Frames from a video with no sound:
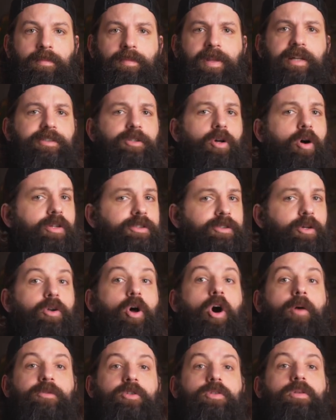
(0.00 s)
There's also an
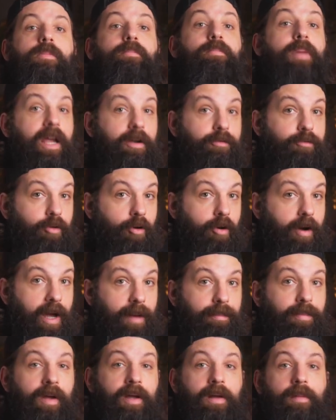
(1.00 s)
optional paid-for
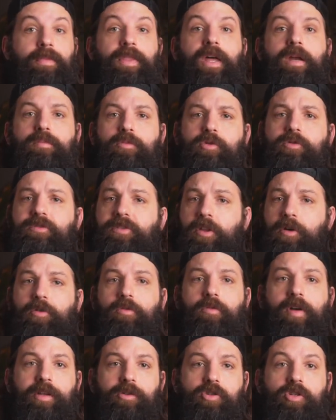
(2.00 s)
app that moves the
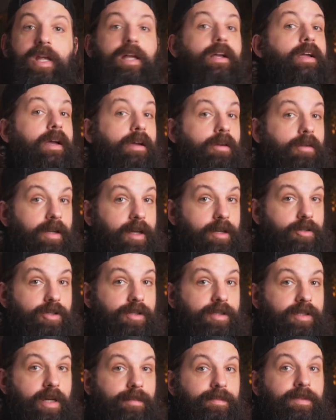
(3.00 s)
correction and calculation
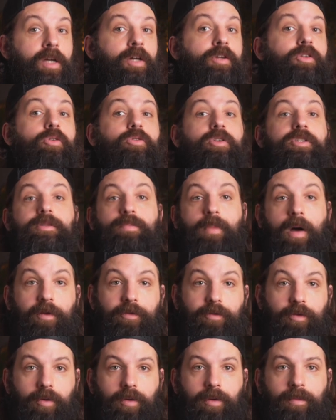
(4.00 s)
steps to your
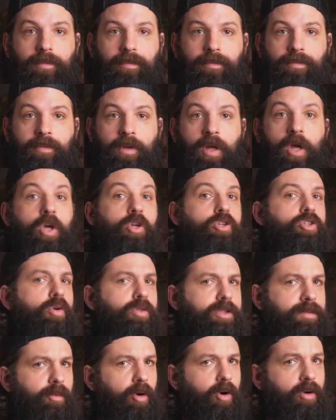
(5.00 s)
smartphone,
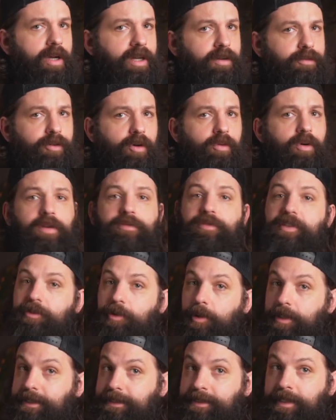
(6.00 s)
shows more info and
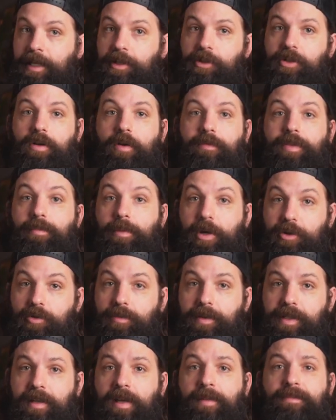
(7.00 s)
visualization of the
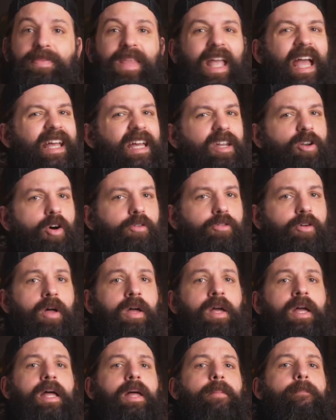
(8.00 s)
measurement, and can offer
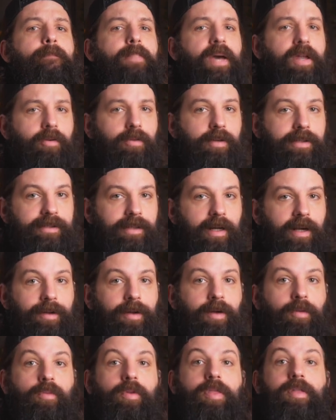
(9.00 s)
better result
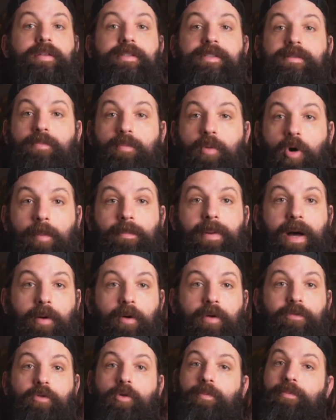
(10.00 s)
with its more
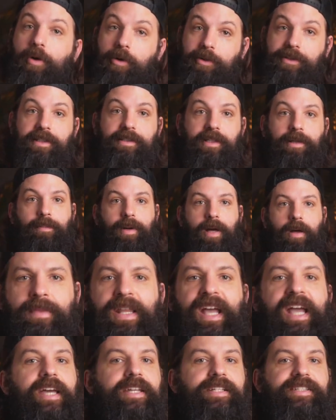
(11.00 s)
powerful processing power.
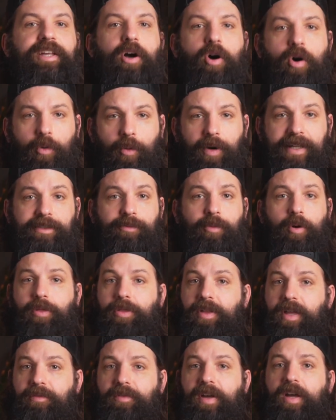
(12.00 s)
It is always worth
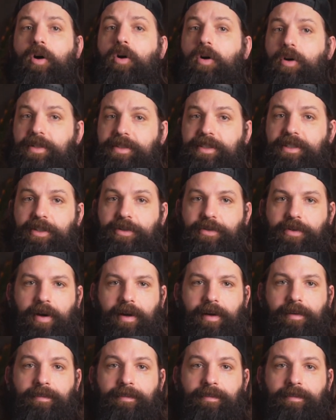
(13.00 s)
giving Audyssey a try.